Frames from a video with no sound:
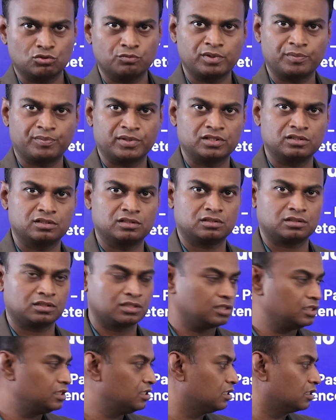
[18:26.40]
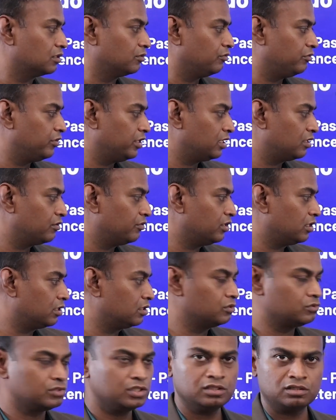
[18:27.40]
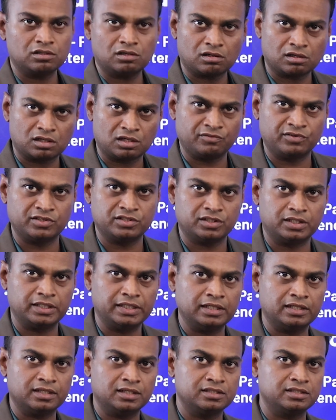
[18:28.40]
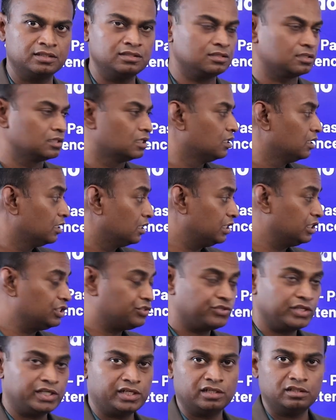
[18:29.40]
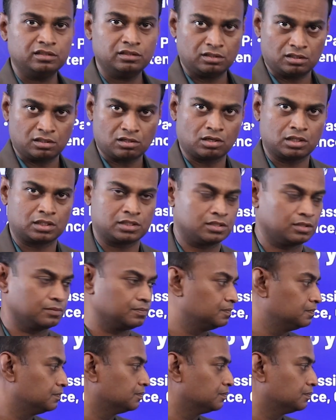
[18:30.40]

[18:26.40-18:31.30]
homeopathic clinic where we are using artificial intelligence in treating autism.